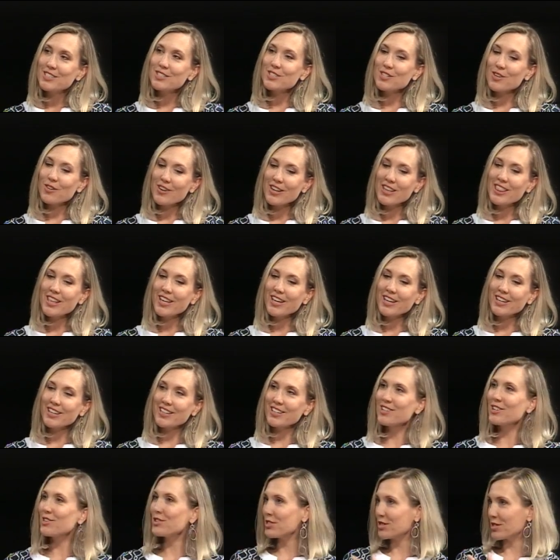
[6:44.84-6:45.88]
So I think,
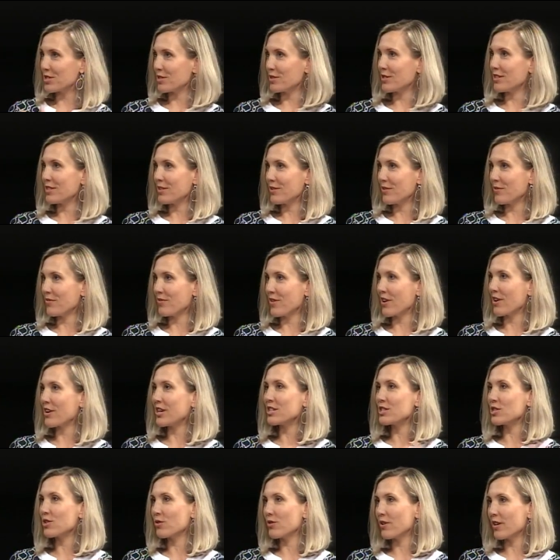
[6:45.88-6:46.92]
you know, there's a
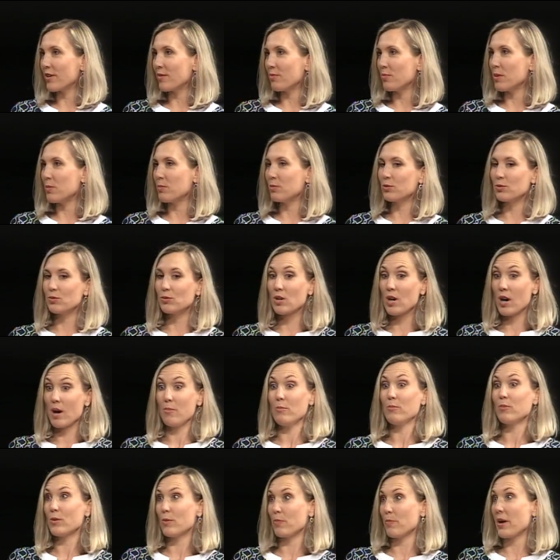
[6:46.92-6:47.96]
varying degree of people who
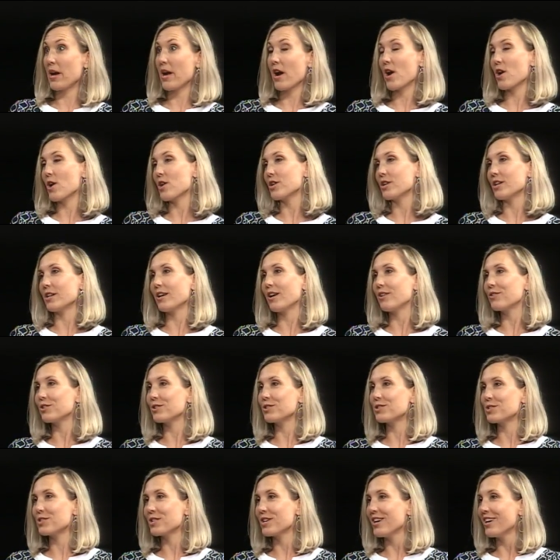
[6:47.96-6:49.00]
come prepared, and
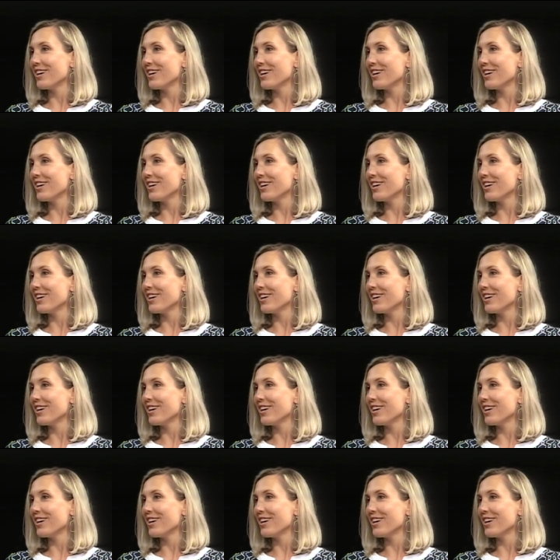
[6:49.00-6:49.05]
others